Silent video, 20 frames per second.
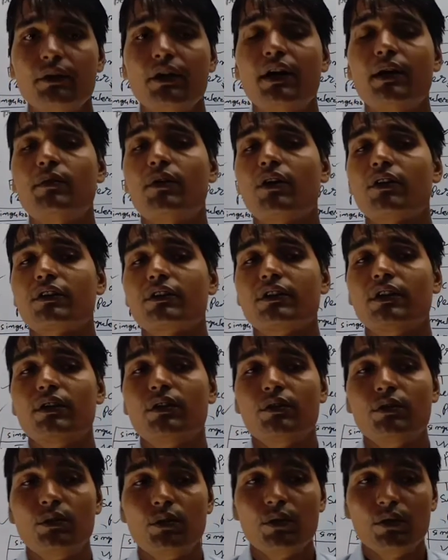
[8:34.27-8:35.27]
about the
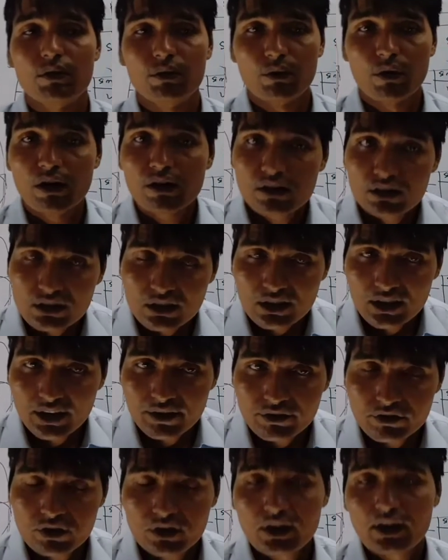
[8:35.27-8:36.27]
worldly
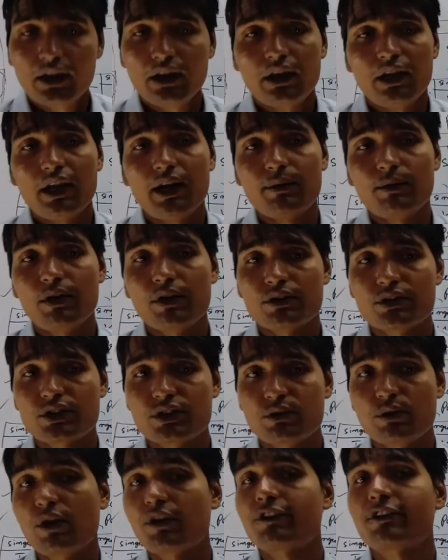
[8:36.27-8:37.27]
life,
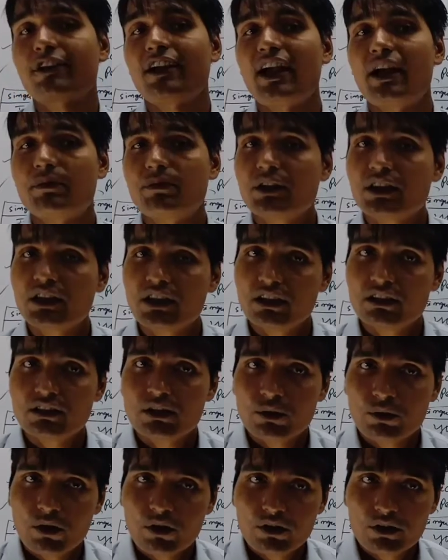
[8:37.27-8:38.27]
about what's happening in
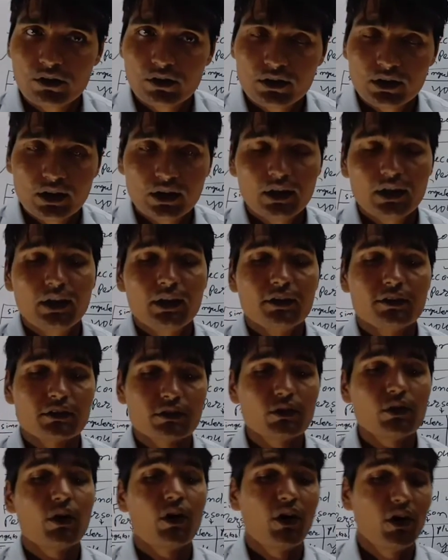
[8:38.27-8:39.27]
the world.
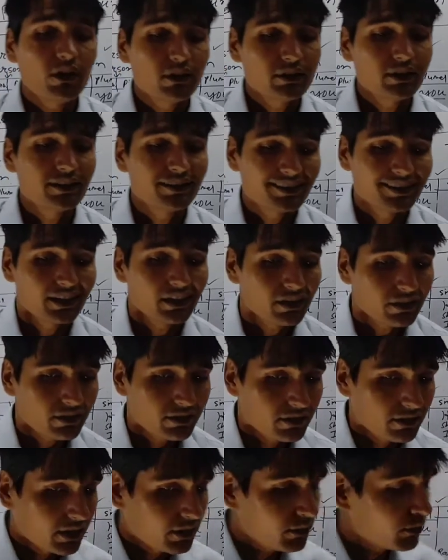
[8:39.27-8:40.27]
So all these things they